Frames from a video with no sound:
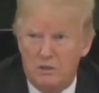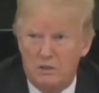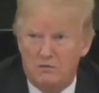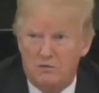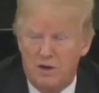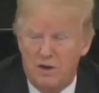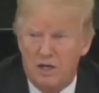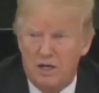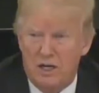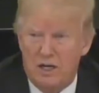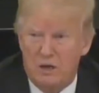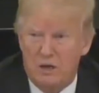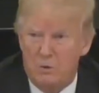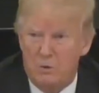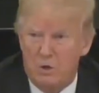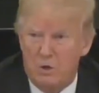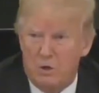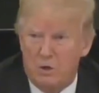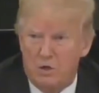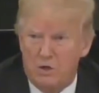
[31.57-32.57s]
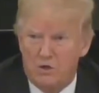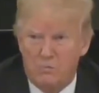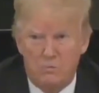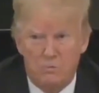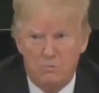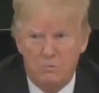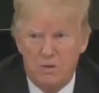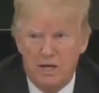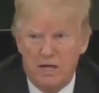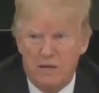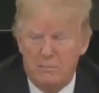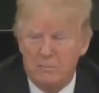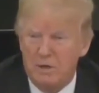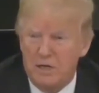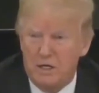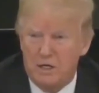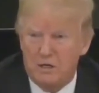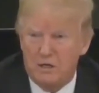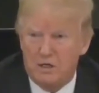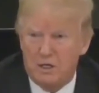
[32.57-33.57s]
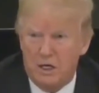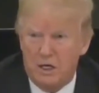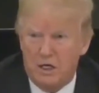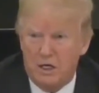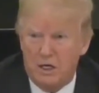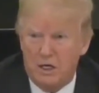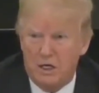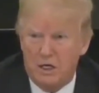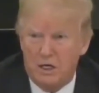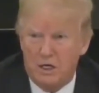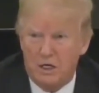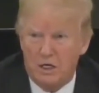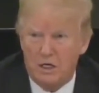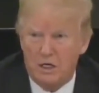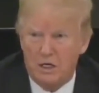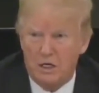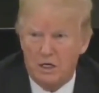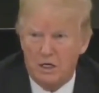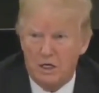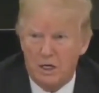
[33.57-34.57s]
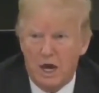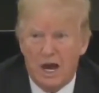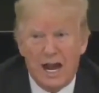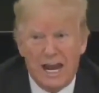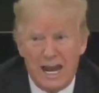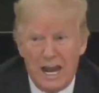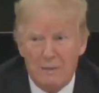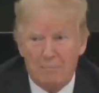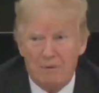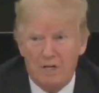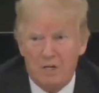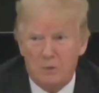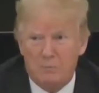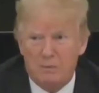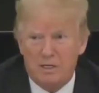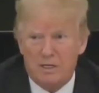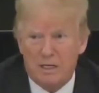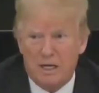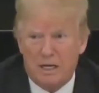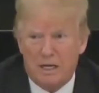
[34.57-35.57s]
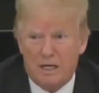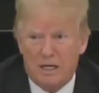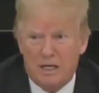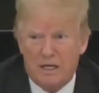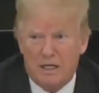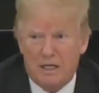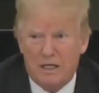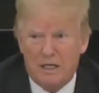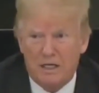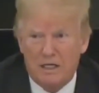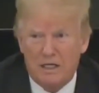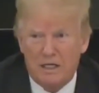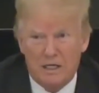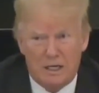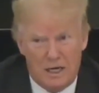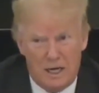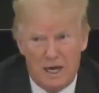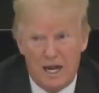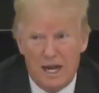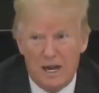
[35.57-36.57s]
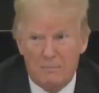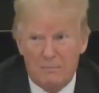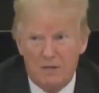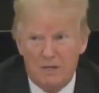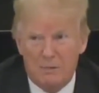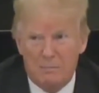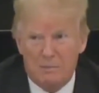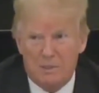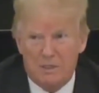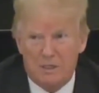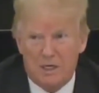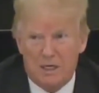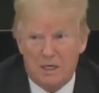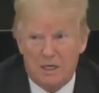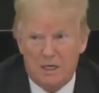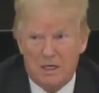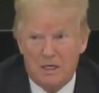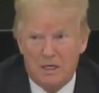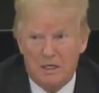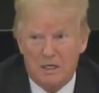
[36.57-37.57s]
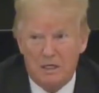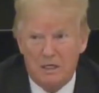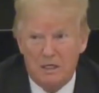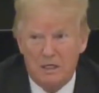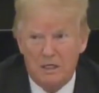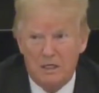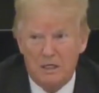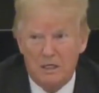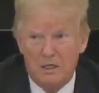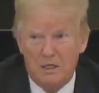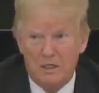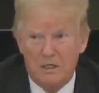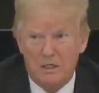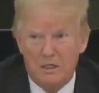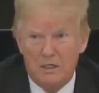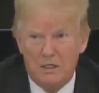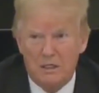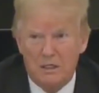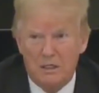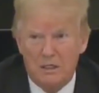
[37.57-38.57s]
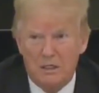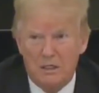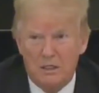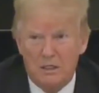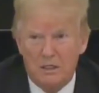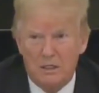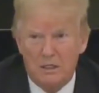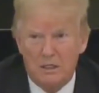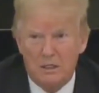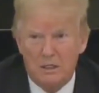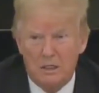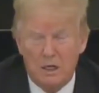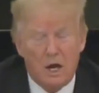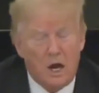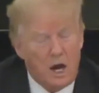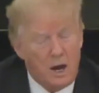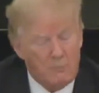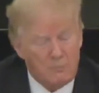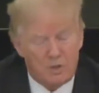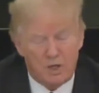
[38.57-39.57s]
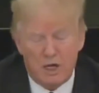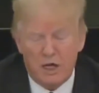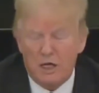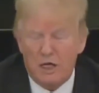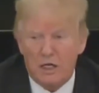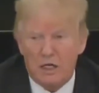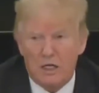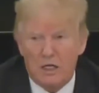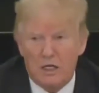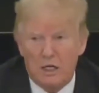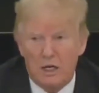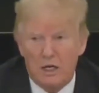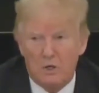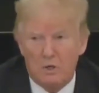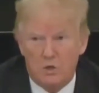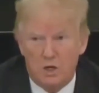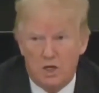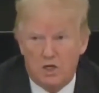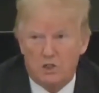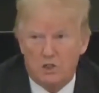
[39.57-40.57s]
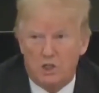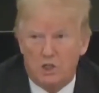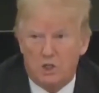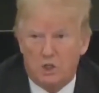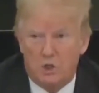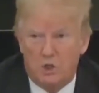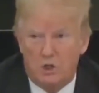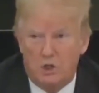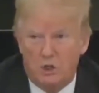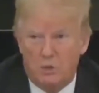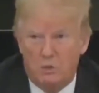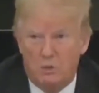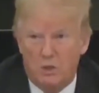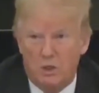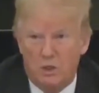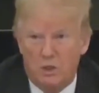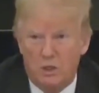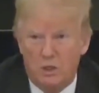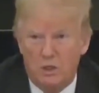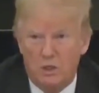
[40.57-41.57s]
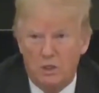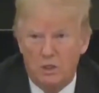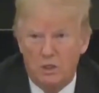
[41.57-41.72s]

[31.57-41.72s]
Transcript: The frontline workers, many, many are taking it. I happen to be taking it. I happen to be taking it. I'm taking it. Hydroxychloroquine.